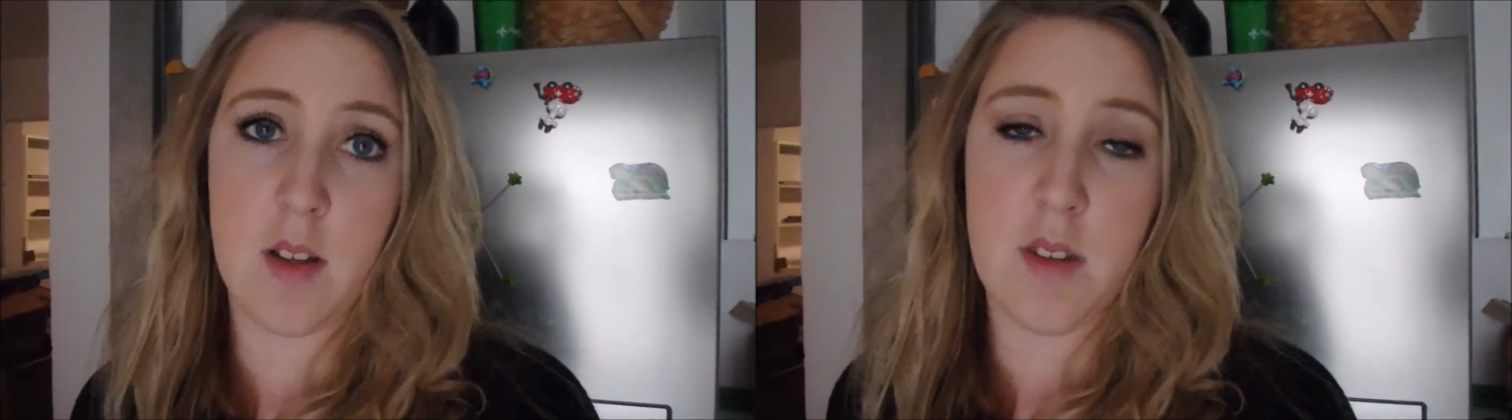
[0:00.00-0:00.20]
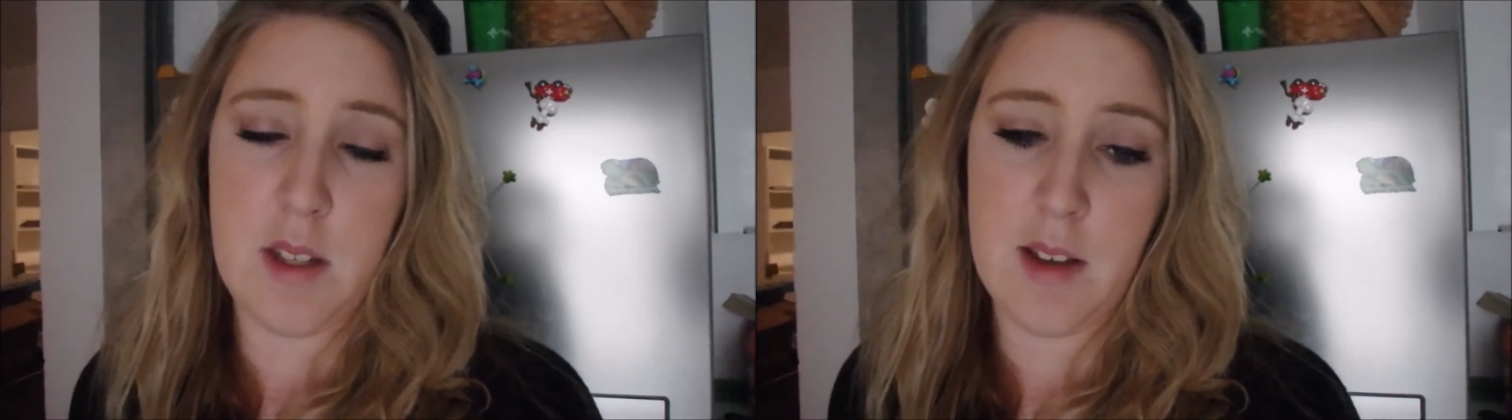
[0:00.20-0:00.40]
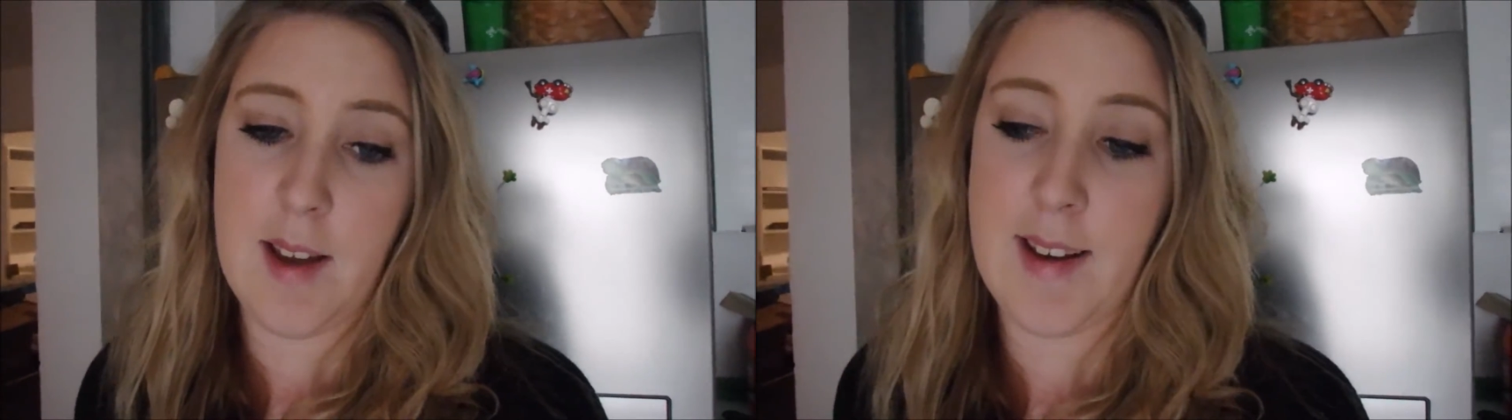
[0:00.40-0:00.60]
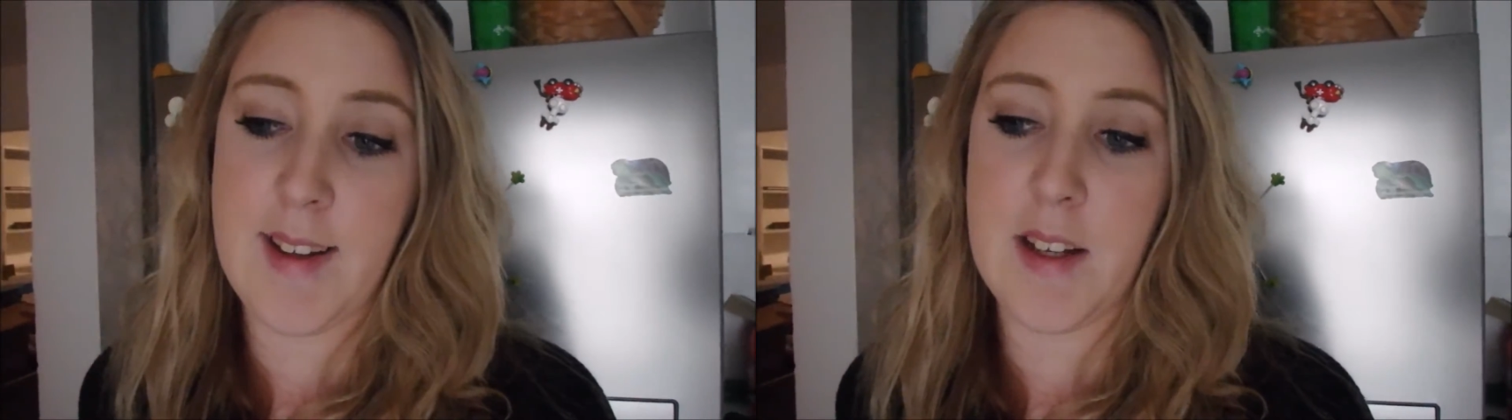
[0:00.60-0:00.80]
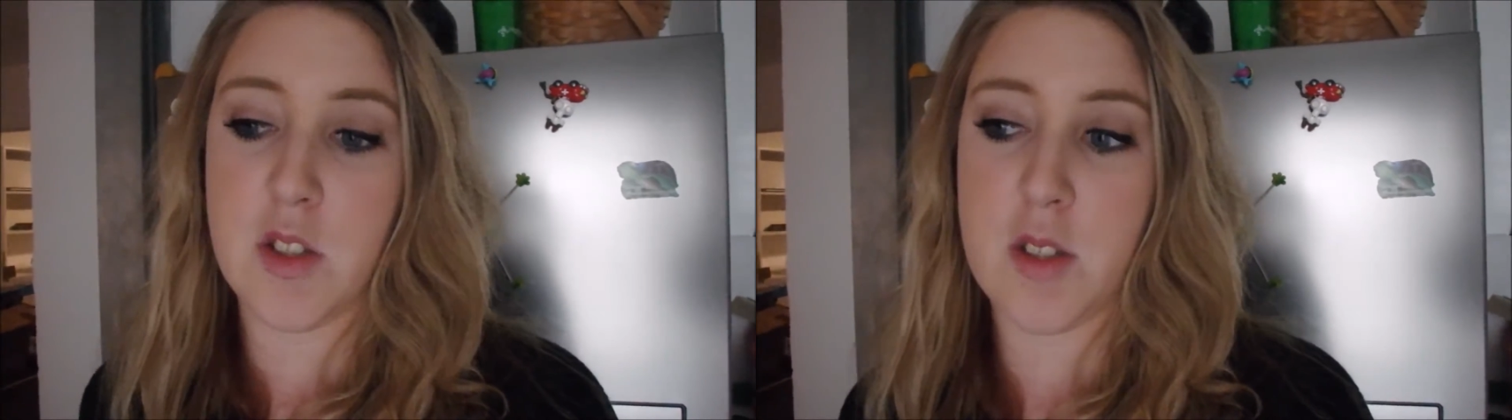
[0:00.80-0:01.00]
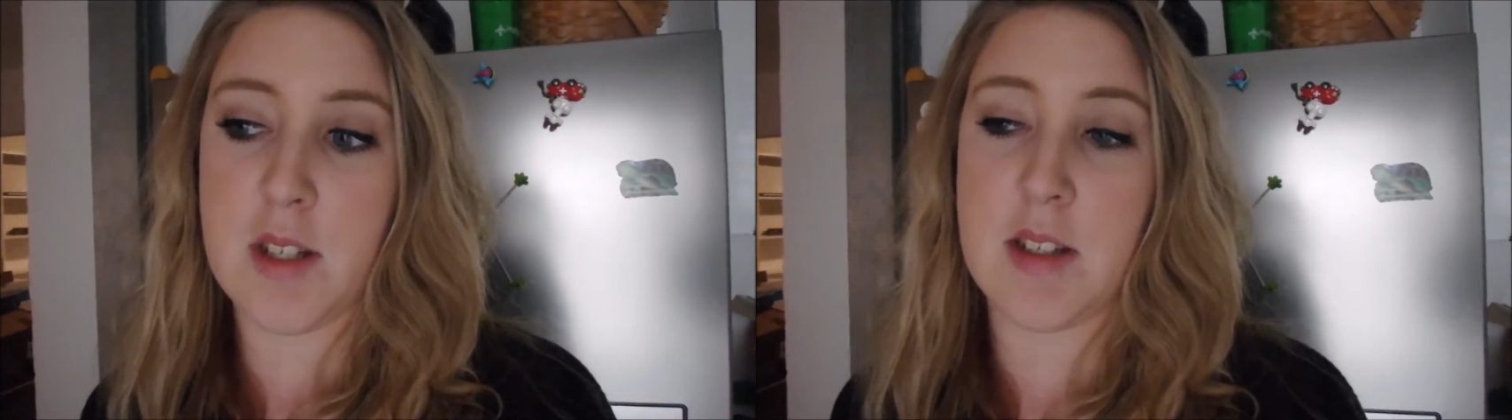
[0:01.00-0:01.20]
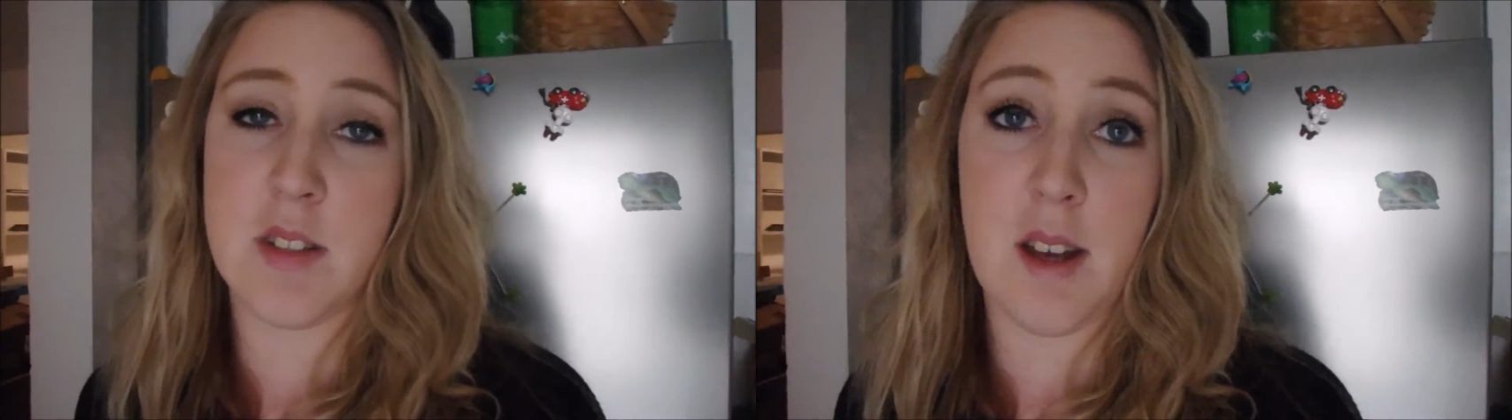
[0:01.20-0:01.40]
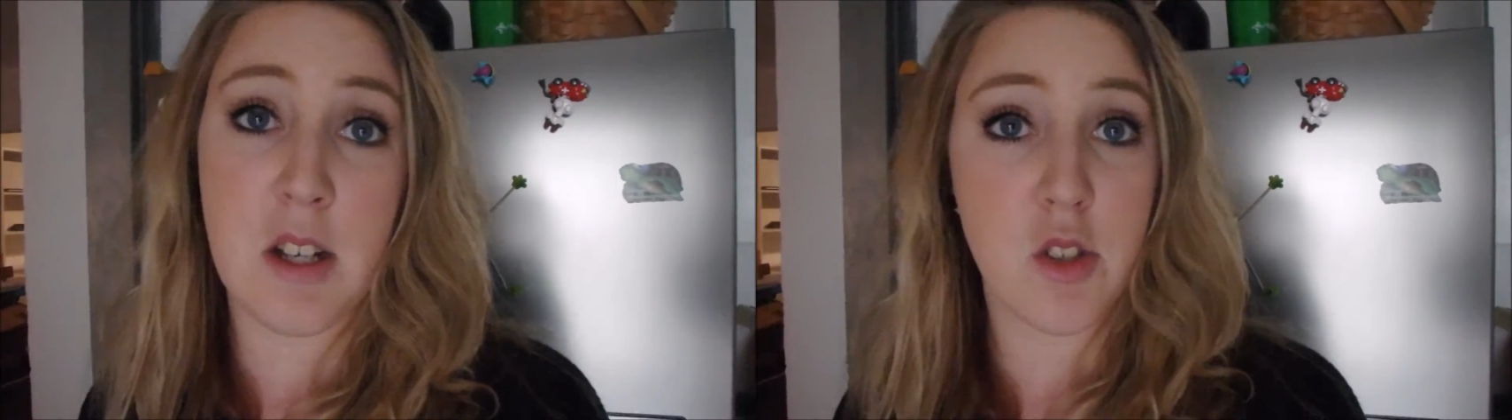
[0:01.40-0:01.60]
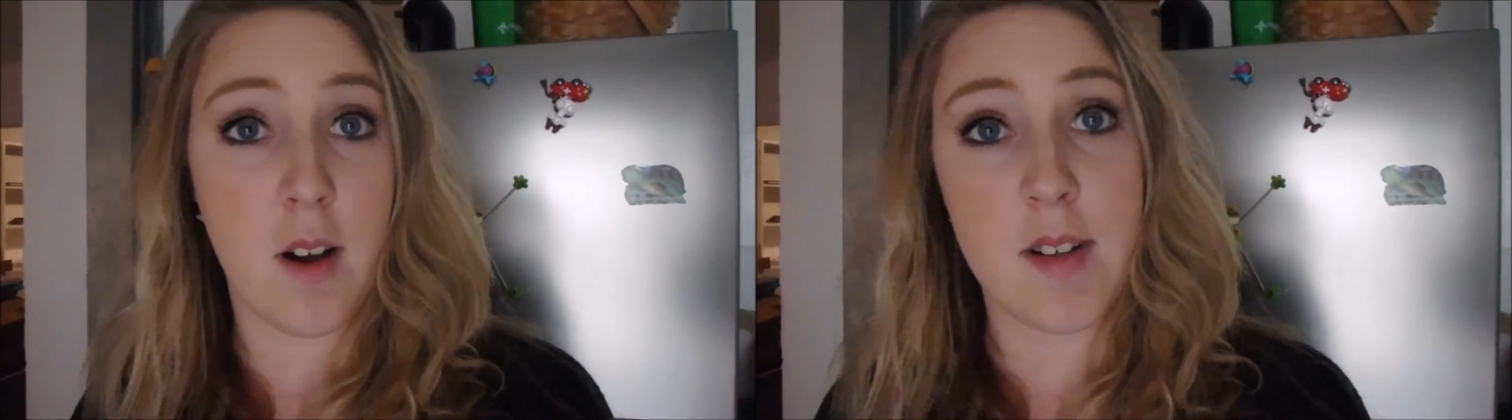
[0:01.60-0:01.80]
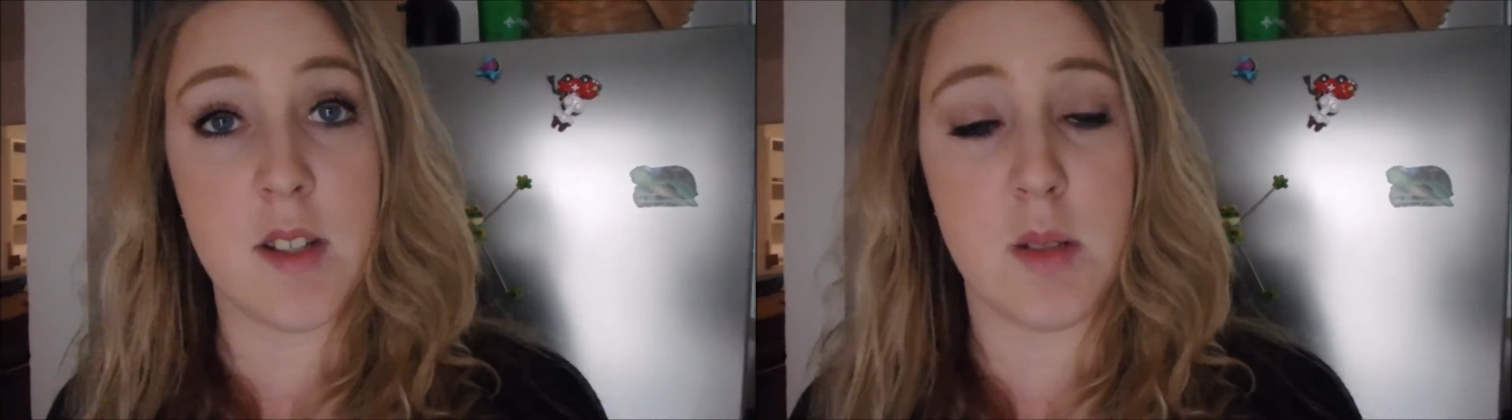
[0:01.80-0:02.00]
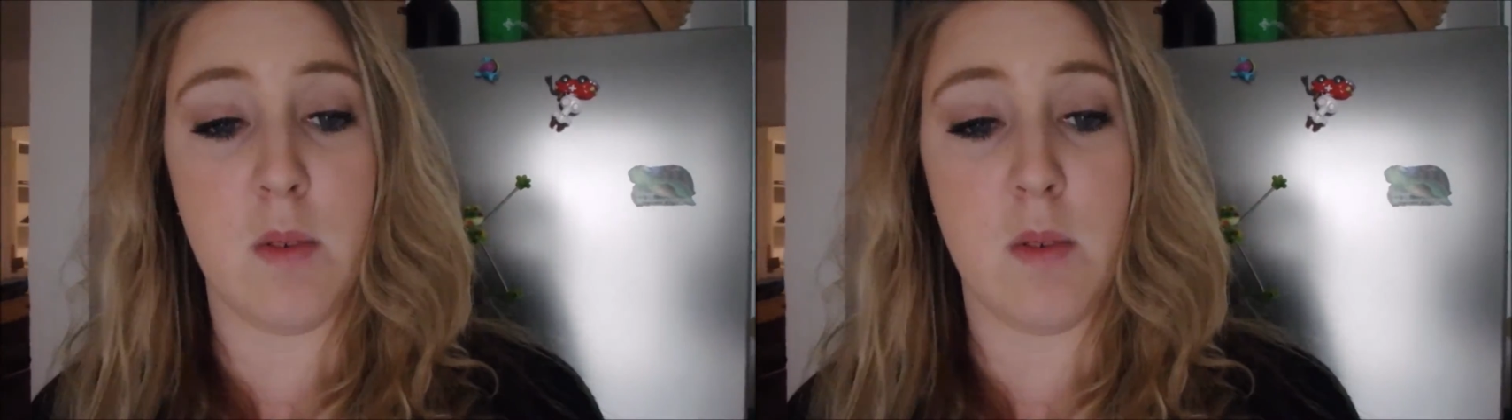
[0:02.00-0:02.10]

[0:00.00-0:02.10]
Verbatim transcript: the ADHD slash autism